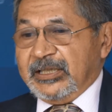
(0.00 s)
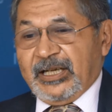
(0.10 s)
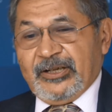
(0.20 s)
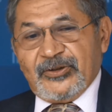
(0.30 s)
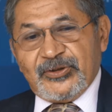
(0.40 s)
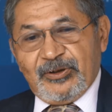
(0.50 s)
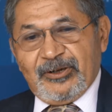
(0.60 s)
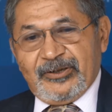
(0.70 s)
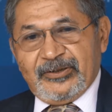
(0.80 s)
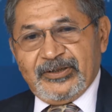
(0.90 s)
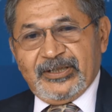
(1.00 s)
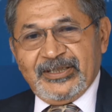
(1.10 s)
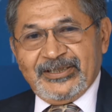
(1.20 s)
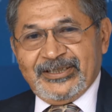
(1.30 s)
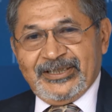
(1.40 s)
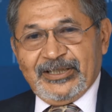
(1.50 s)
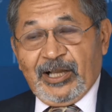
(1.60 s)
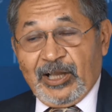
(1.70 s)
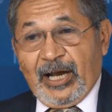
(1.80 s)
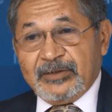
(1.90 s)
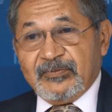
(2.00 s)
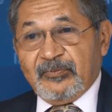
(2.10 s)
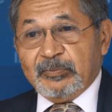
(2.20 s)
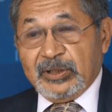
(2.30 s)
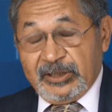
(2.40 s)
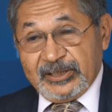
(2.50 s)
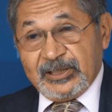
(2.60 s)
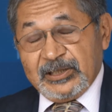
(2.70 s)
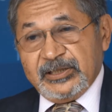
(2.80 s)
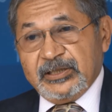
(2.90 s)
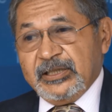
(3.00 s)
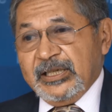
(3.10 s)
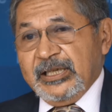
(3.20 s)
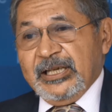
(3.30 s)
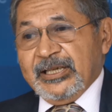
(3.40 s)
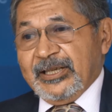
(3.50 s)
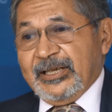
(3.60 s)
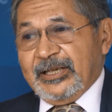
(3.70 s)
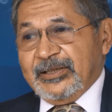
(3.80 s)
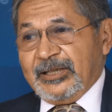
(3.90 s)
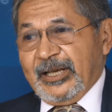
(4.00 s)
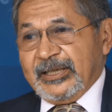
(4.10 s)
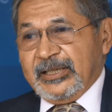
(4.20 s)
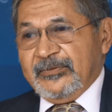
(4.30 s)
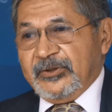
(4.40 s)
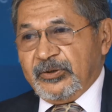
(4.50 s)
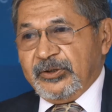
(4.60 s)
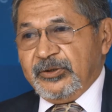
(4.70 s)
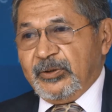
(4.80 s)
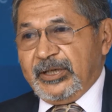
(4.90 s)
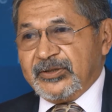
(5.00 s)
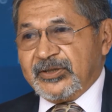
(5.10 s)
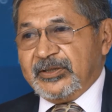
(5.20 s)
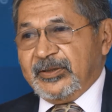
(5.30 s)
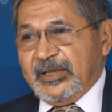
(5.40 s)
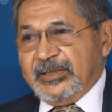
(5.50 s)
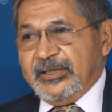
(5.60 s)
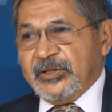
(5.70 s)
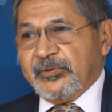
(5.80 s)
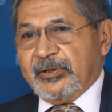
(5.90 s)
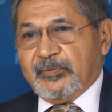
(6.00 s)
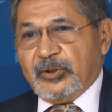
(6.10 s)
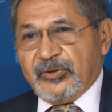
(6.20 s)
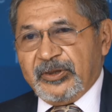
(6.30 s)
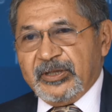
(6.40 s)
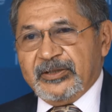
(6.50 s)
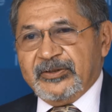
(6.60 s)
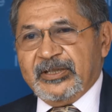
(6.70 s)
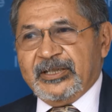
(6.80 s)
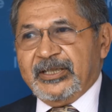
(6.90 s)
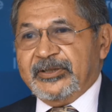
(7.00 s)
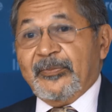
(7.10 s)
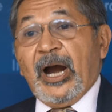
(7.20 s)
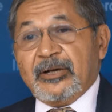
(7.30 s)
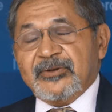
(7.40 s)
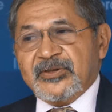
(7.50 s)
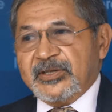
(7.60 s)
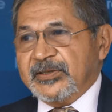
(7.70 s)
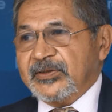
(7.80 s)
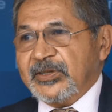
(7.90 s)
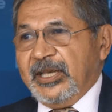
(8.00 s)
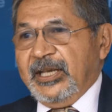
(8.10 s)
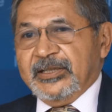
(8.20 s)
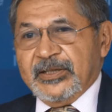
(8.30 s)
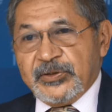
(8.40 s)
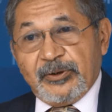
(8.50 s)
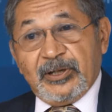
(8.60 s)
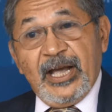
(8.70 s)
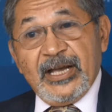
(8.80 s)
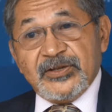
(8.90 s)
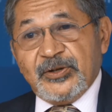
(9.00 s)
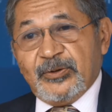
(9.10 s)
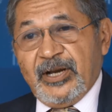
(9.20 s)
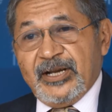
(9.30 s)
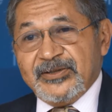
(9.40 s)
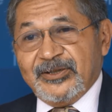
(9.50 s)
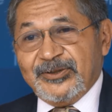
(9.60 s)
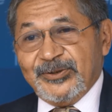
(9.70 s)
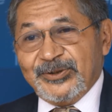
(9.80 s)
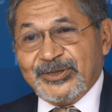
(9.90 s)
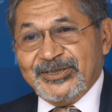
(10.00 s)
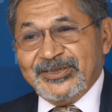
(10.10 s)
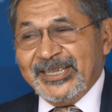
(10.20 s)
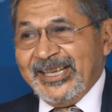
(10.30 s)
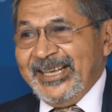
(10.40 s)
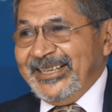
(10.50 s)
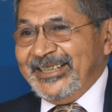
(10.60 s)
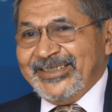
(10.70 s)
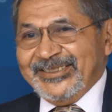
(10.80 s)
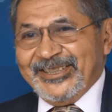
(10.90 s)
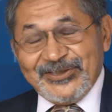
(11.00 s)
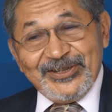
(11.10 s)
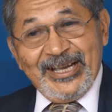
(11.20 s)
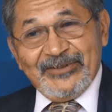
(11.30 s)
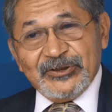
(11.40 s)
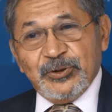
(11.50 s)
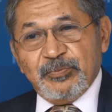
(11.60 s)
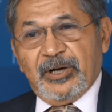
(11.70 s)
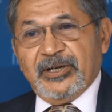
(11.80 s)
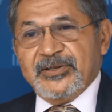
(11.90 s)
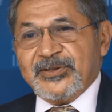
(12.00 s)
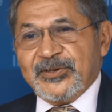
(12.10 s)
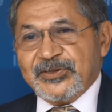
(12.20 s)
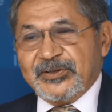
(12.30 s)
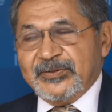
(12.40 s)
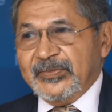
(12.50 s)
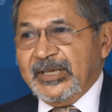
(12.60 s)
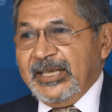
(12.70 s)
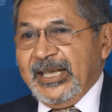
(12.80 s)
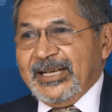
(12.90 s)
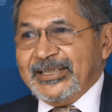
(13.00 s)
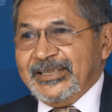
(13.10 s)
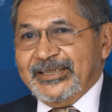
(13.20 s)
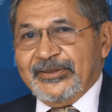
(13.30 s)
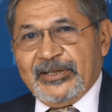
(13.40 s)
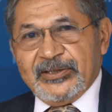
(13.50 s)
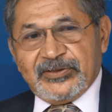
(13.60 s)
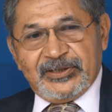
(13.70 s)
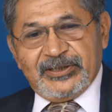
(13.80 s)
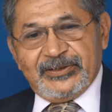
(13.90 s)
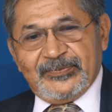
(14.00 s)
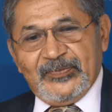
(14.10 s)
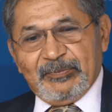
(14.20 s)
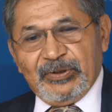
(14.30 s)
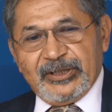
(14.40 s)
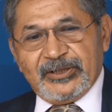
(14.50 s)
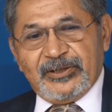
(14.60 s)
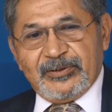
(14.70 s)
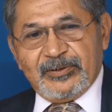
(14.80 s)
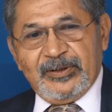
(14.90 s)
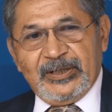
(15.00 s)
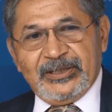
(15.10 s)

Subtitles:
I also learned a lot politically, that unlike, even though the U.S. and Israel are both democracies, Israel has no constitution. It doesn't have a two-party system, that it's a political